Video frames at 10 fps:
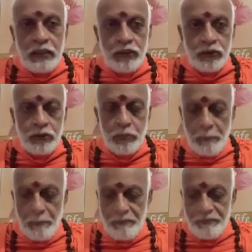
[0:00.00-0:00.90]

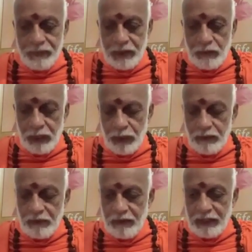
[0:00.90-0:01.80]
so one
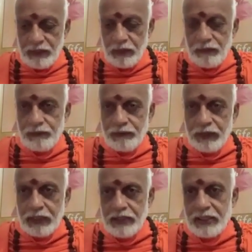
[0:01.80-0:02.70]
of the ways of
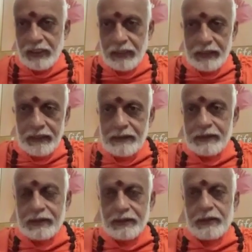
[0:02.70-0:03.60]
teaching
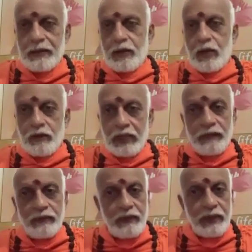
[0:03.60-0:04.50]
is, or one
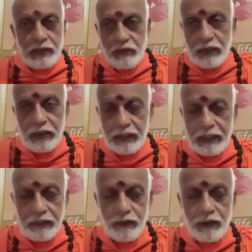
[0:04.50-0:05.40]
of the ways of
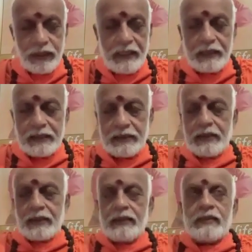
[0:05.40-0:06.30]
learning for that
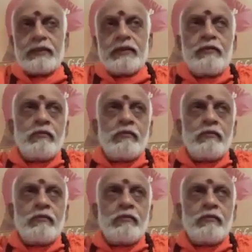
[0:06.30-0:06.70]
reason is,